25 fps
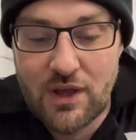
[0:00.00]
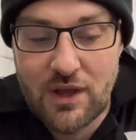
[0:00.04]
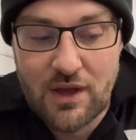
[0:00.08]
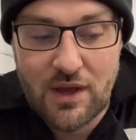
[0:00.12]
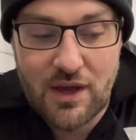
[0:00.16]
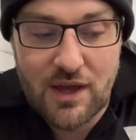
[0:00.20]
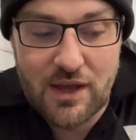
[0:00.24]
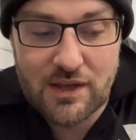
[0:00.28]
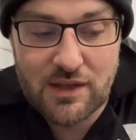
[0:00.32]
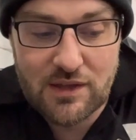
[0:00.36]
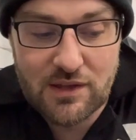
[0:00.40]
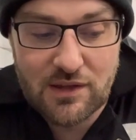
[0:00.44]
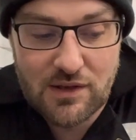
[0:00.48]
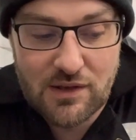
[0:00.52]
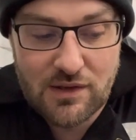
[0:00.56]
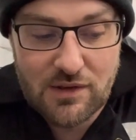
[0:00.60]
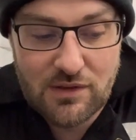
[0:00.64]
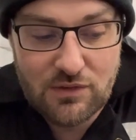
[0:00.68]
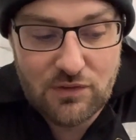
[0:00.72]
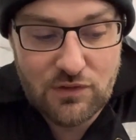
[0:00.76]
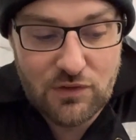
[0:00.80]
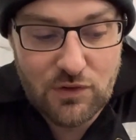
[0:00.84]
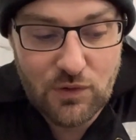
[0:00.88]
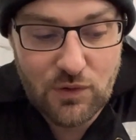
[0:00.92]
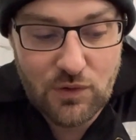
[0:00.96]
I
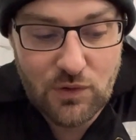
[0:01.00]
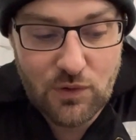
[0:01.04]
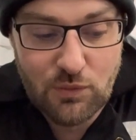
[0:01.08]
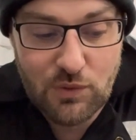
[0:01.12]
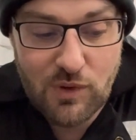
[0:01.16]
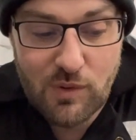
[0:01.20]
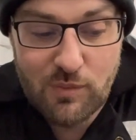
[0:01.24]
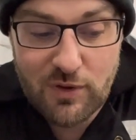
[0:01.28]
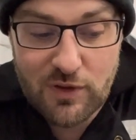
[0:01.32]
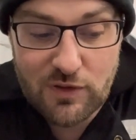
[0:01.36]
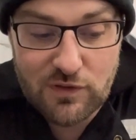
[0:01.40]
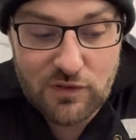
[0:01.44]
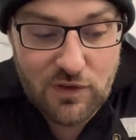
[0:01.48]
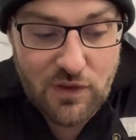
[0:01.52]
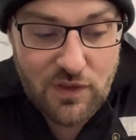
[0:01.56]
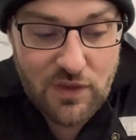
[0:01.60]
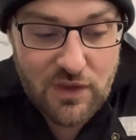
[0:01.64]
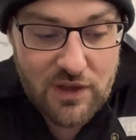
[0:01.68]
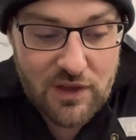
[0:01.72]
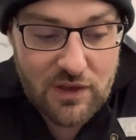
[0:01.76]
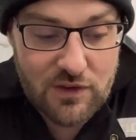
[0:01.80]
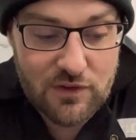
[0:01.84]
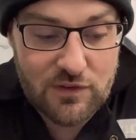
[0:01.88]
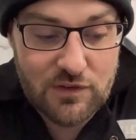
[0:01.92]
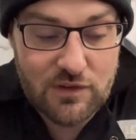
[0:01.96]
can do the wee bits on
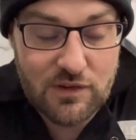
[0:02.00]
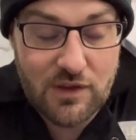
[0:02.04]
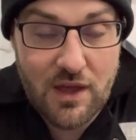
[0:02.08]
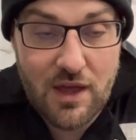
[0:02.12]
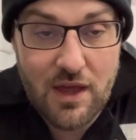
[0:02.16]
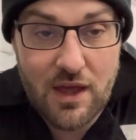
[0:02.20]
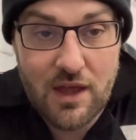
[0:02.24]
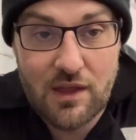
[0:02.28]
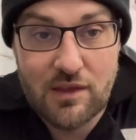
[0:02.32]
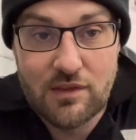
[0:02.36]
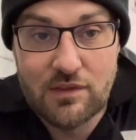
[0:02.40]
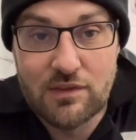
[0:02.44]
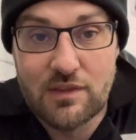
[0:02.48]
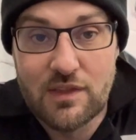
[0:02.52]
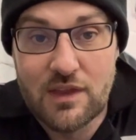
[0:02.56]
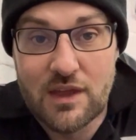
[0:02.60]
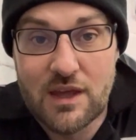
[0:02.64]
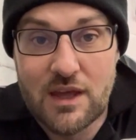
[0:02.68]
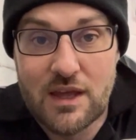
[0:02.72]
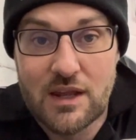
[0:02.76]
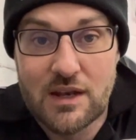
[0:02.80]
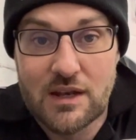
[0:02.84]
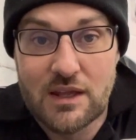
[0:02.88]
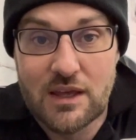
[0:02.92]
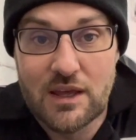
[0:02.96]
this and
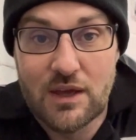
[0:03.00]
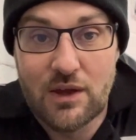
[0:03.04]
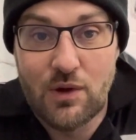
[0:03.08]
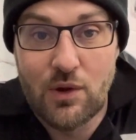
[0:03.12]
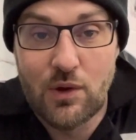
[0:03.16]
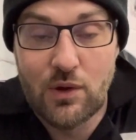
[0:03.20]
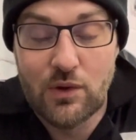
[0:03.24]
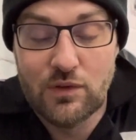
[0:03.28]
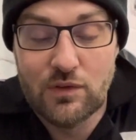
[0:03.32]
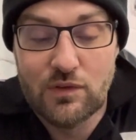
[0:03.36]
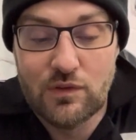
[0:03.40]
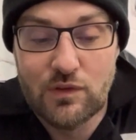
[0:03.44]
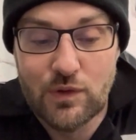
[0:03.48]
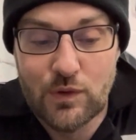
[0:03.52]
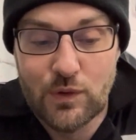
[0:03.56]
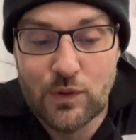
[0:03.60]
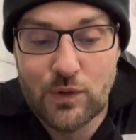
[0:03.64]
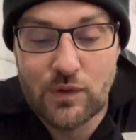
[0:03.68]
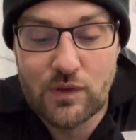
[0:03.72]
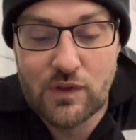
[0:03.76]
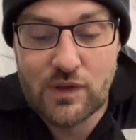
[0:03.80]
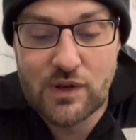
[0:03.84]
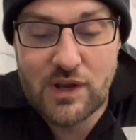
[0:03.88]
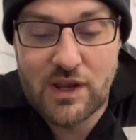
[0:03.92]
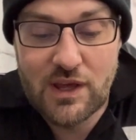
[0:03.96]
then get on
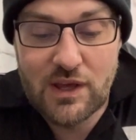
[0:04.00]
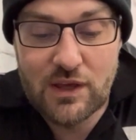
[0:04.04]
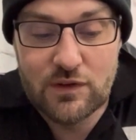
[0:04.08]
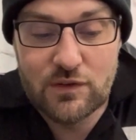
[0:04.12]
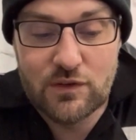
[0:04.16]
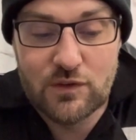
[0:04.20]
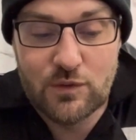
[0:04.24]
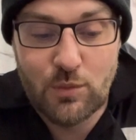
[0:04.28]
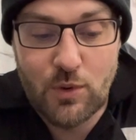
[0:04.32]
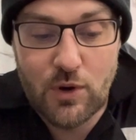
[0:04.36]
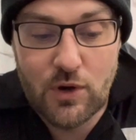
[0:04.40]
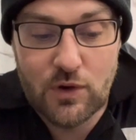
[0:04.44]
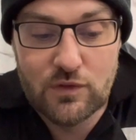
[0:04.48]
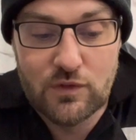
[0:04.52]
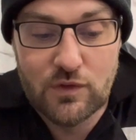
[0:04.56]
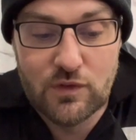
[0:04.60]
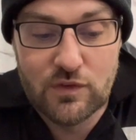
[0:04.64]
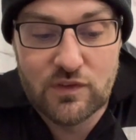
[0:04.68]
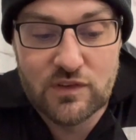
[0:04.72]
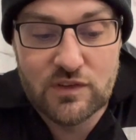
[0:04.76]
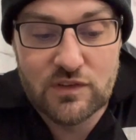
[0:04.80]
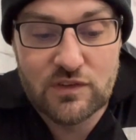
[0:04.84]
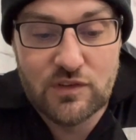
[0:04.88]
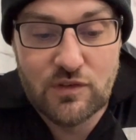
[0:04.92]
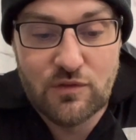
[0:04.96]
to the next Mark II
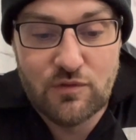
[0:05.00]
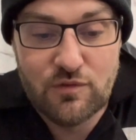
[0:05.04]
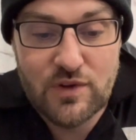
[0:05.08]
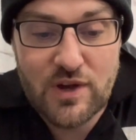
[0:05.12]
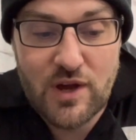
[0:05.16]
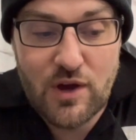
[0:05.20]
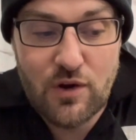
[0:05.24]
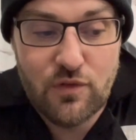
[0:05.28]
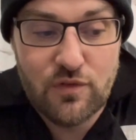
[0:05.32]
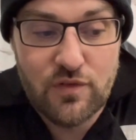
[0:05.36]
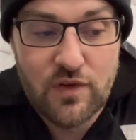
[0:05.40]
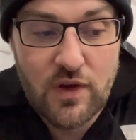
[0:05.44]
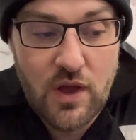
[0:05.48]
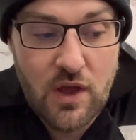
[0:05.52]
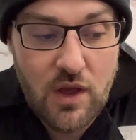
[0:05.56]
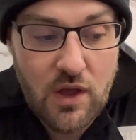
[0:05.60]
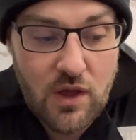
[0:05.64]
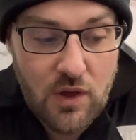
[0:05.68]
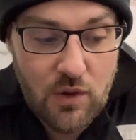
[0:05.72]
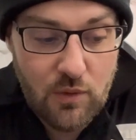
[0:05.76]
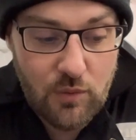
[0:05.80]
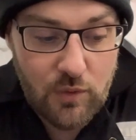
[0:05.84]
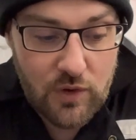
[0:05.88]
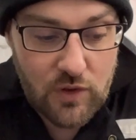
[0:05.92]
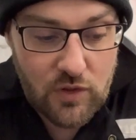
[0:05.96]
16 valve,
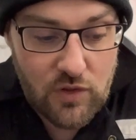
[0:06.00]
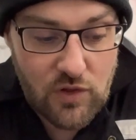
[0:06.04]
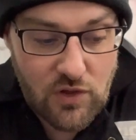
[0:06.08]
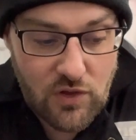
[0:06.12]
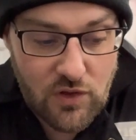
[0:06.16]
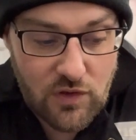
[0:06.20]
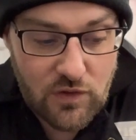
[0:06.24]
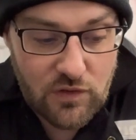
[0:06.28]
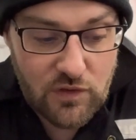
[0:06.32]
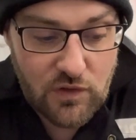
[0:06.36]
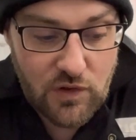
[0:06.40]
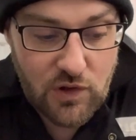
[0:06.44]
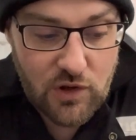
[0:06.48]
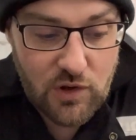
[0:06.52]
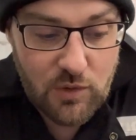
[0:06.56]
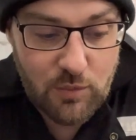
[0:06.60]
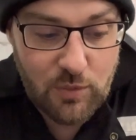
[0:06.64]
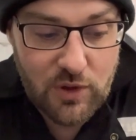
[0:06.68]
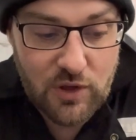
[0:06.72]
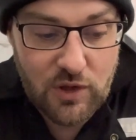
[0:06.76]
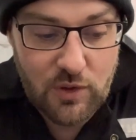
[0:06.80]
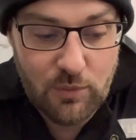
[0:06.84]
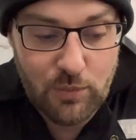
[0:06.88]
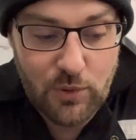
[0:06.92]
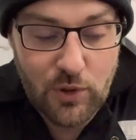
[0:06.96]
which is going to
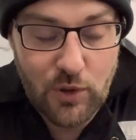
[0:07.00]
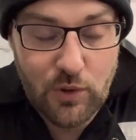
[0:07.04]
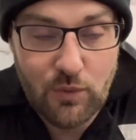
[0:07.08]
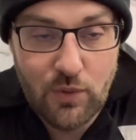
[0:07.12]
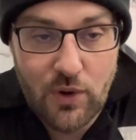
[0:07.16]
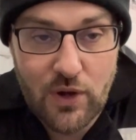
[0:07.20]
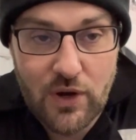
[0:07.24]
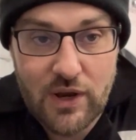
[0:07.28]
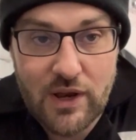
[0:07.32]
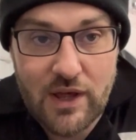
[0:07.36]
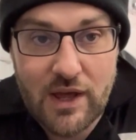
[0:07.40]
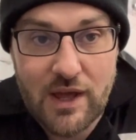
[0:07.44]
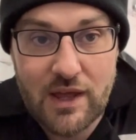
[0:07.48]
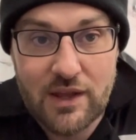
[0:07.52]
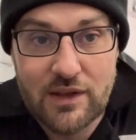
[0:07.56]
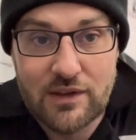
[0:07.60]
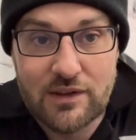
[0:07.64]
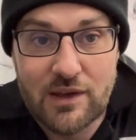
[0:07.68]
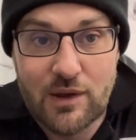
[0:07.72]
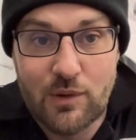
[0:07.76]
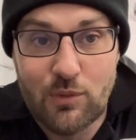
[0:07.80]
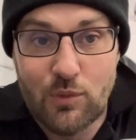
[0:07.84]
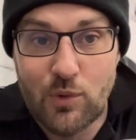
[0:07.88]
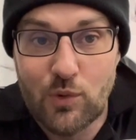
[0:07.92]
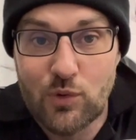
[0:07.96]
be the blue one, and
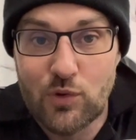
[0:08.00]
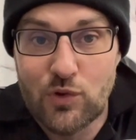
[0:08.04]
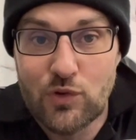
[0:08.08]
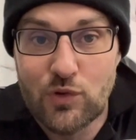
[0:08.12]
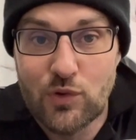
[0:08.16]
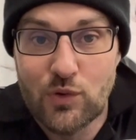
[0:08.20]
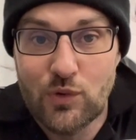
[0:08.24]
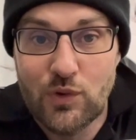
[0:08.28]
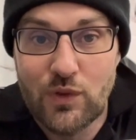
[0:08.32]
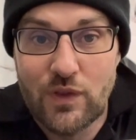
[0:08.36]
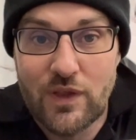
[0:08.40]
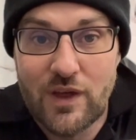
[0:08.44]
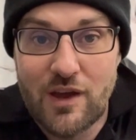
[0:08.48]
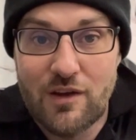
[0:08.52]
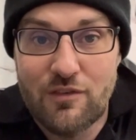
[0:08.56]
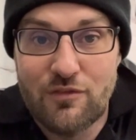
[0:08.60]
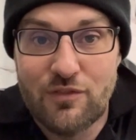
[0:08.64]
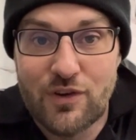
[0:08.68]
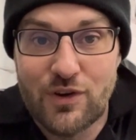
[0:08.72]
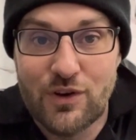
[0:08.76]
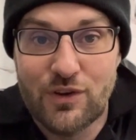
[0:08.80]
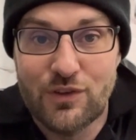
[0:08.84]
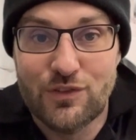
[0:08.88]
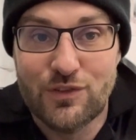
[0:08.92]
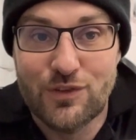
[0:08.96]
I will show you that
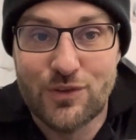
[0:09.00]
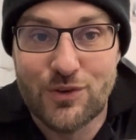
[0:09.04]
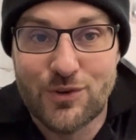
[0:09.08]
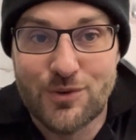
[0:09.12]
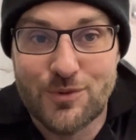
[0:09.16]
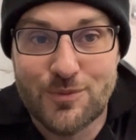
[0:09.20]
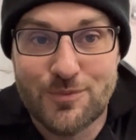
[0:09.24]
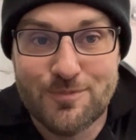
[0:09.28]
very soon.